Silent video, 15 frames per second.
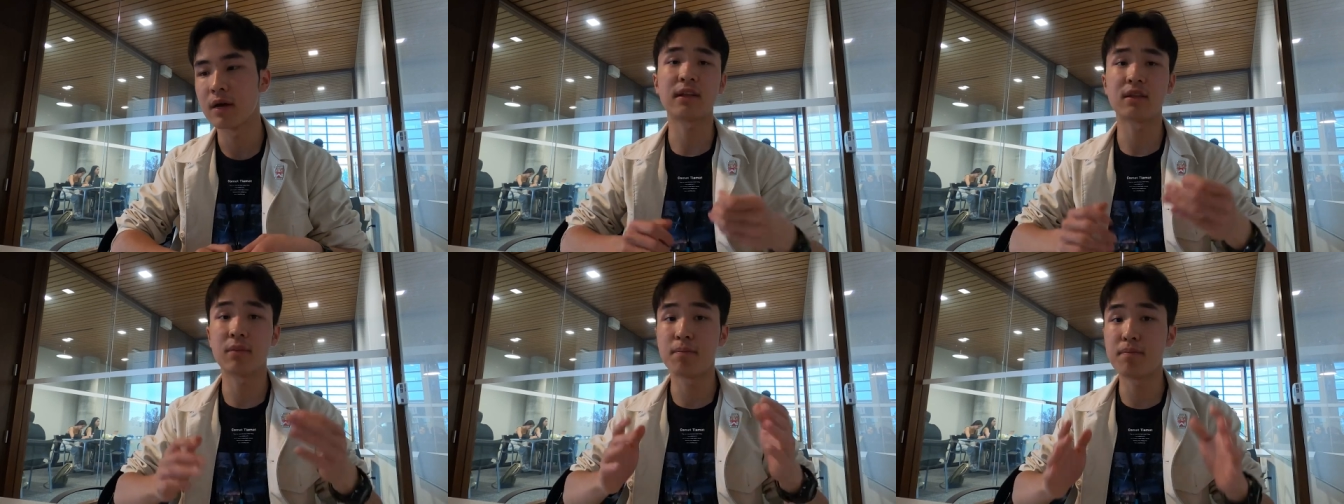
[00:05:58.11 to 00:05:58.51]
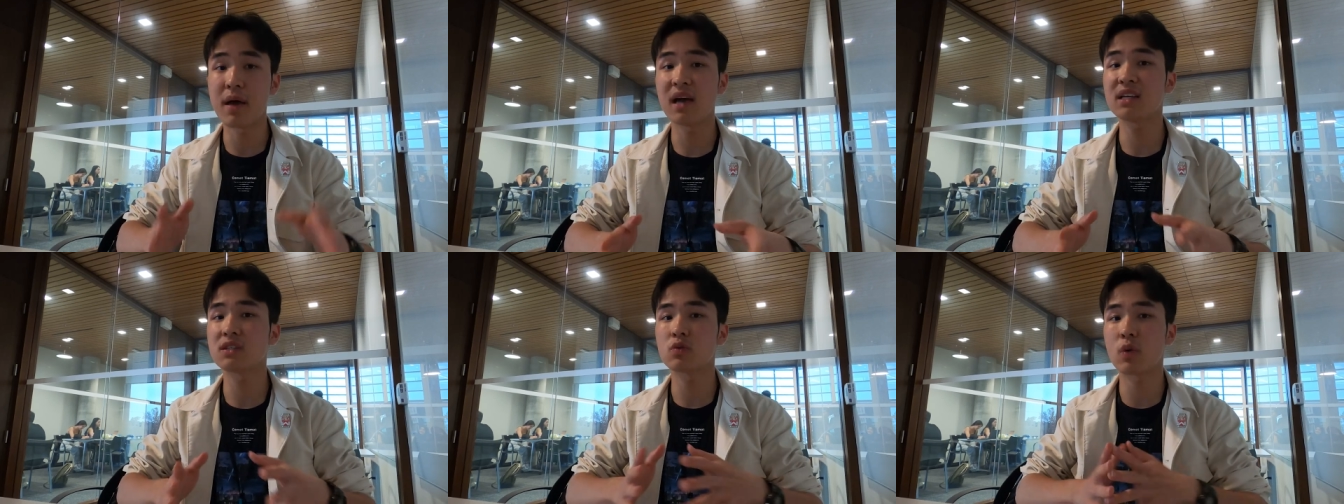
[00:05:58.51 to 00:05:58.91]
And the
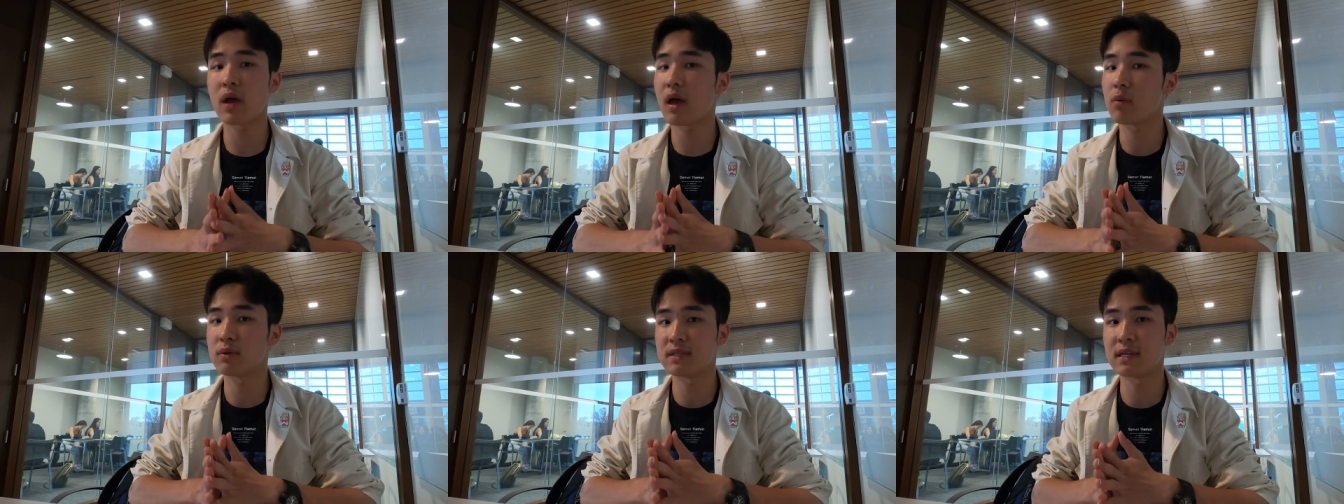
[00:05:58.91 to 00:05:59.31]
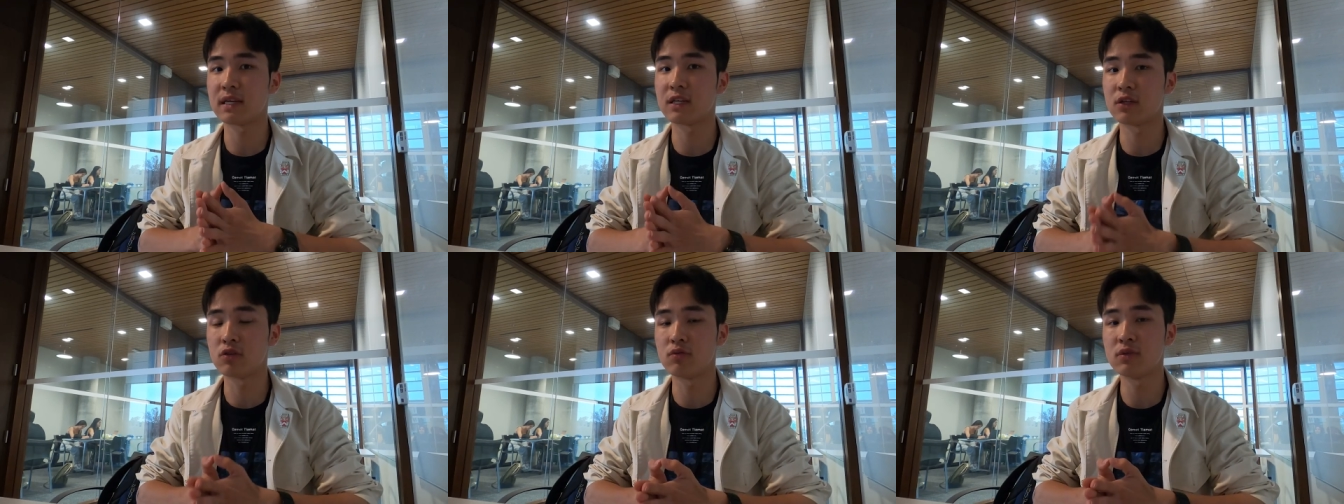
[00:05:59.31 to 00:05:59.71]
best way I would
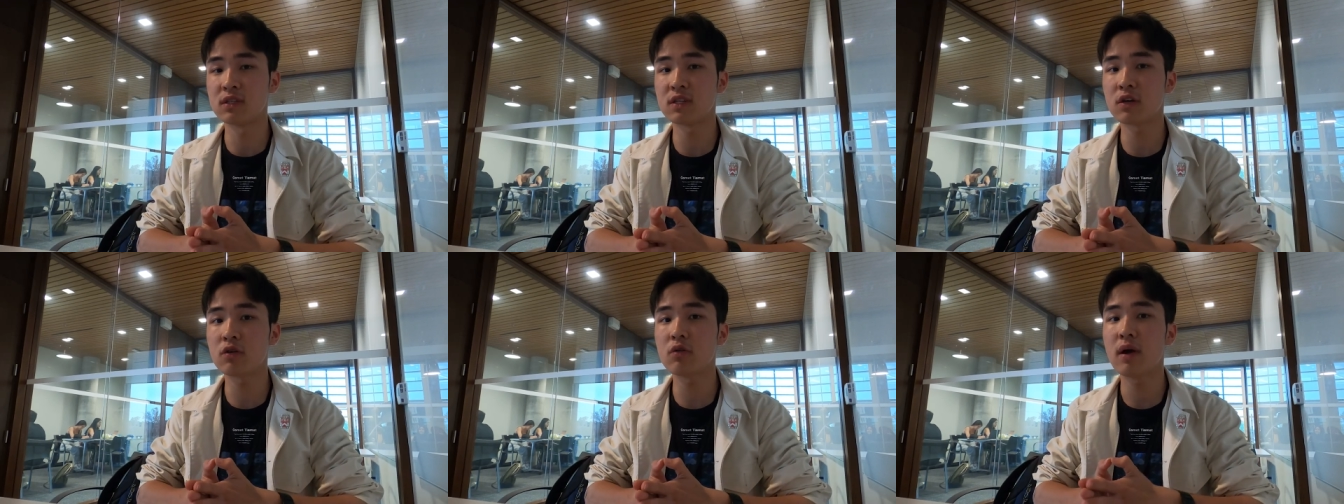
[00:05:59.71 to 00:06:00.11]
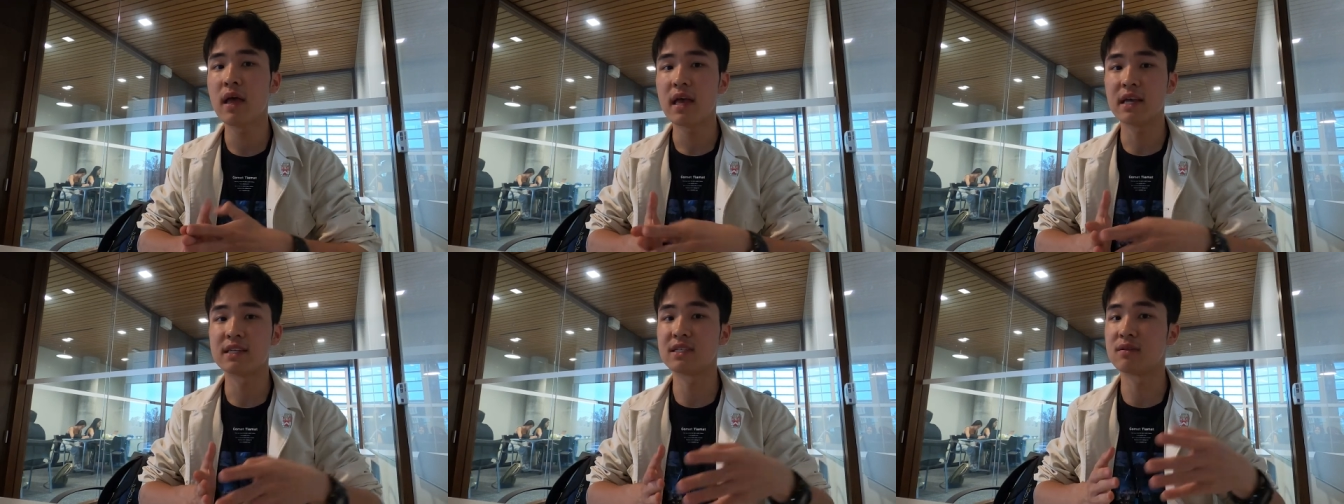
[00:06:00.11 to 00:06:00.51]
say to do so
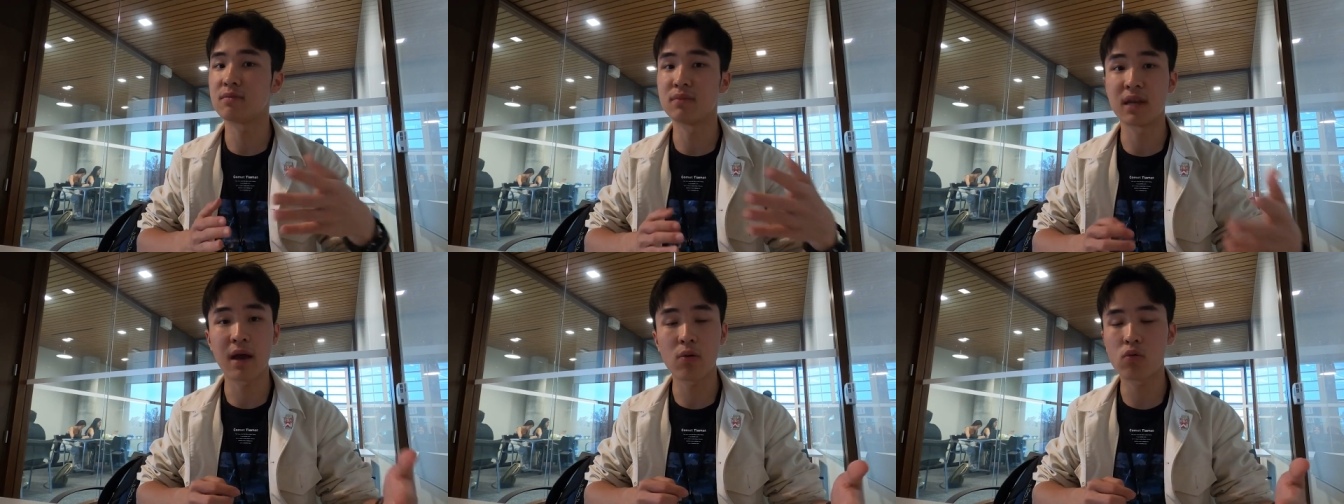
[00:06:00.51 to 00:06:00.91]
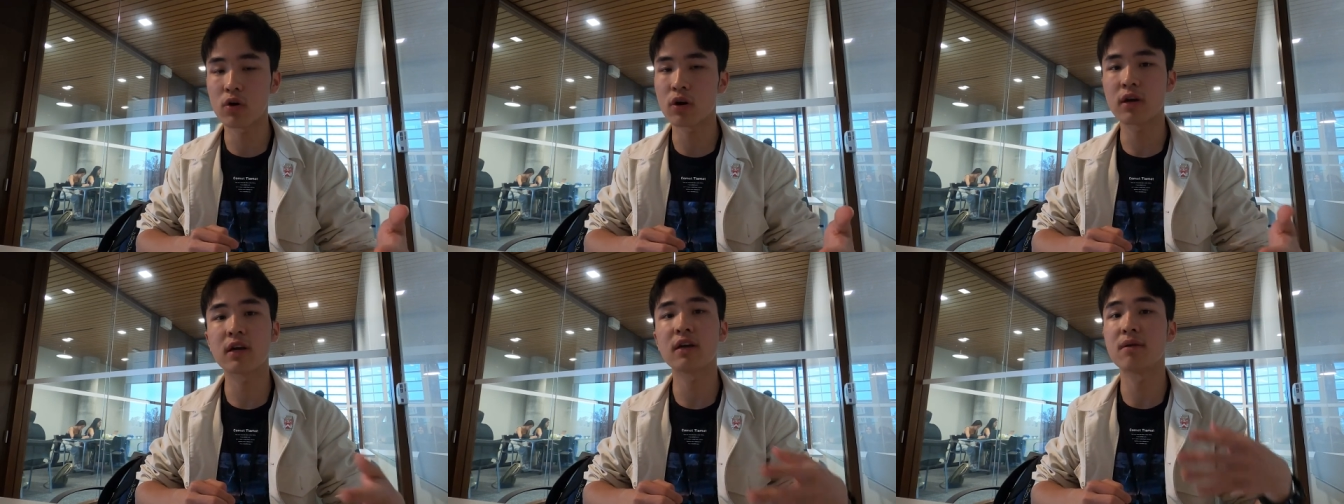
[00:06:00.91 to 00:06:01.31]
is to
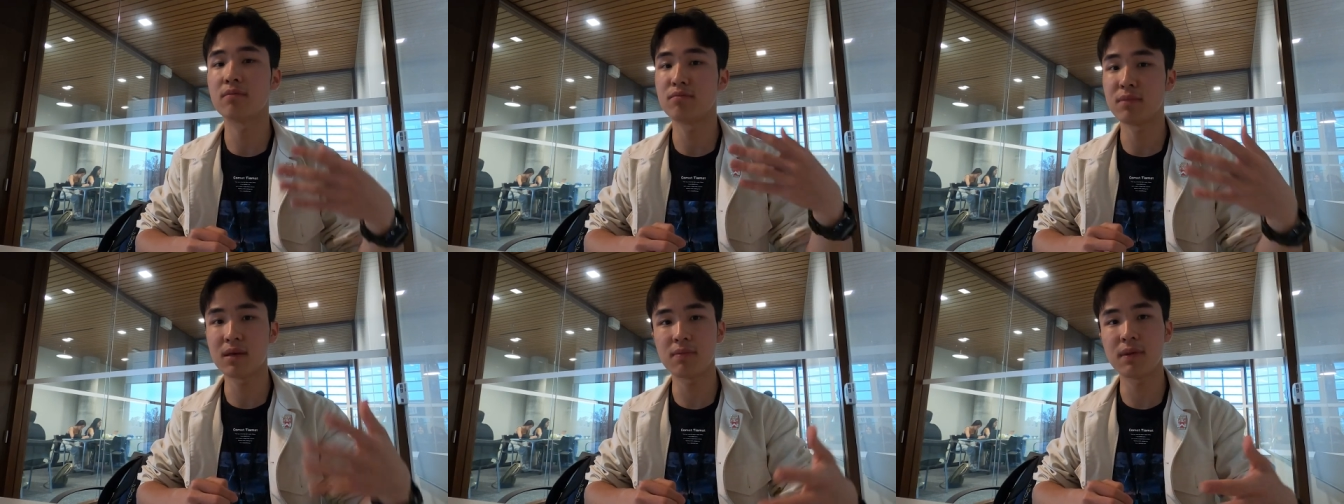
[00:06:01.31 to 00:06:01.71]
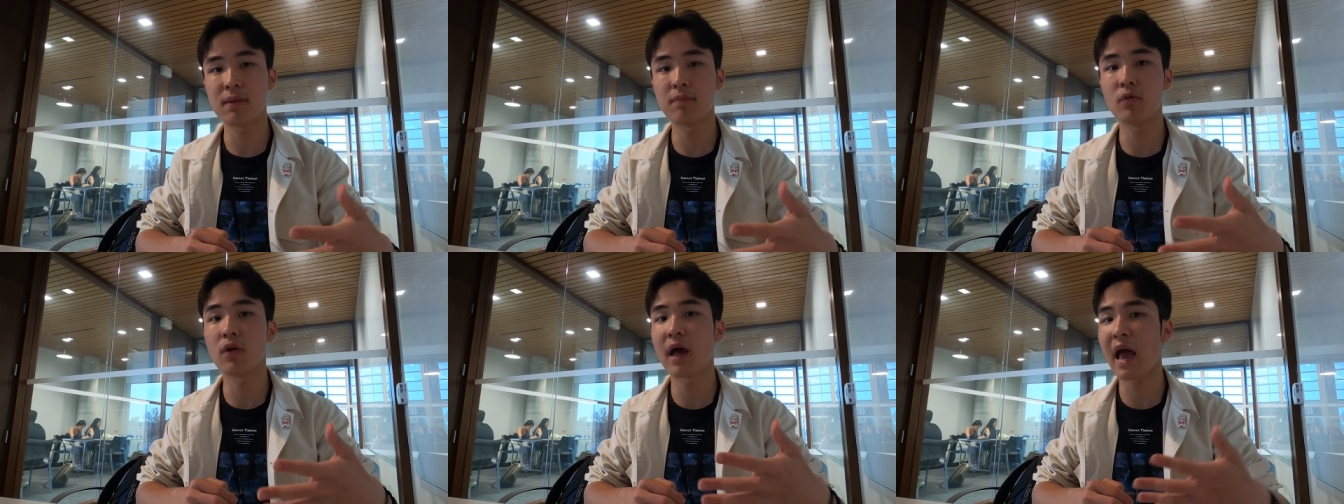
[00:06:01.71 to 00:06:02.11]
network, meet
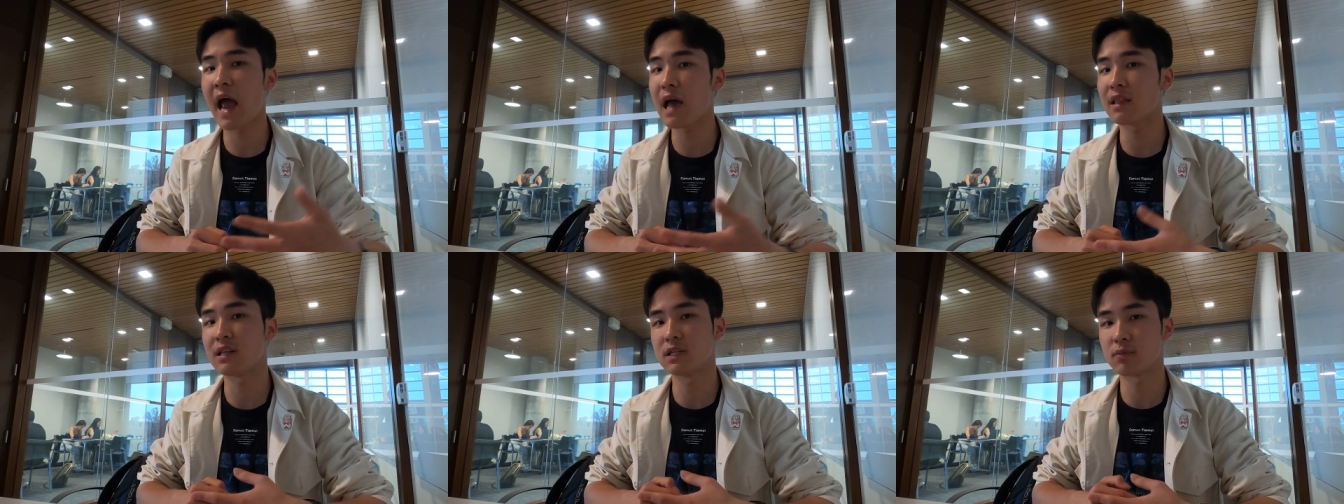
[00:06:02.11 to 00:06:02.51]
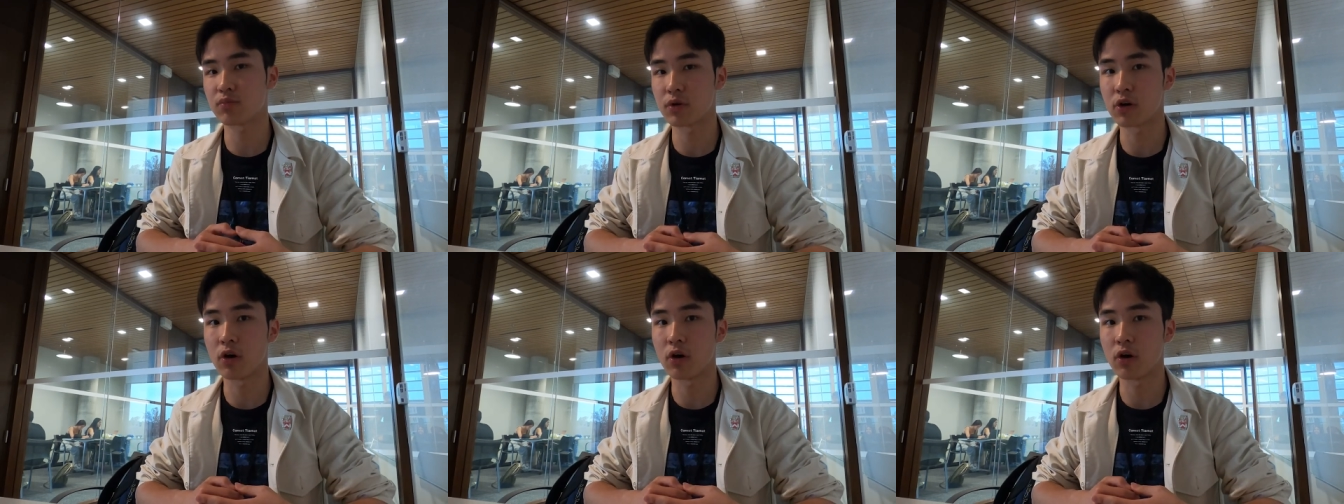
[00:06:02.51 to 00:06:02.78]
people at these